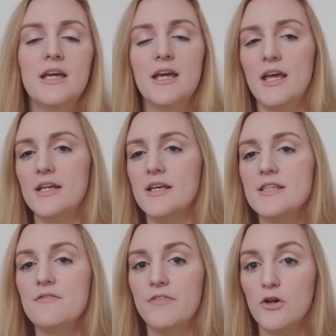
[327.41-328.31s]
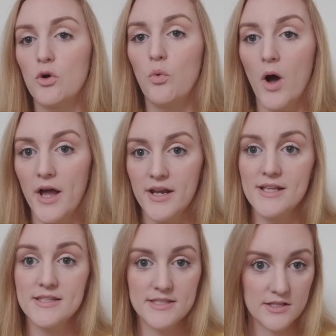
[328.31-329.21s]
It doesn't feel quite
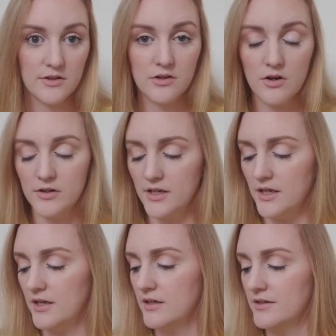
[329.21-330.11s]
as silicone-y.